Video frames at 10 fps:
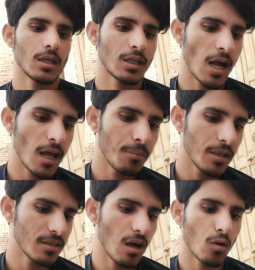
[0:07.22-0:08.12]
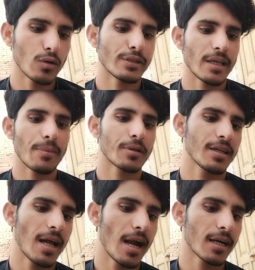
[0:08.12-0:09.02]
Time is a concept
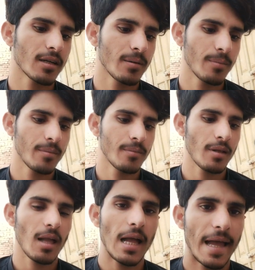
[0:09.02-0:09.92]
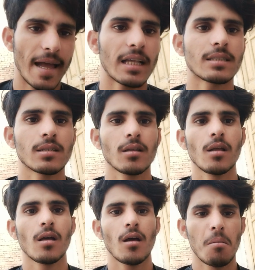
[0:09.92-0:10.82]
that has
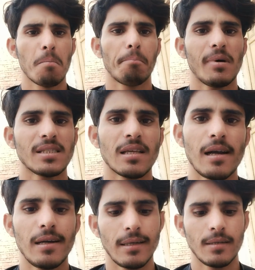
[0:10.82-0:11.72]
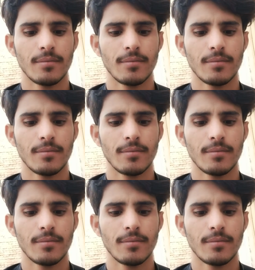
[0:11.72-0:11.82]
puzzled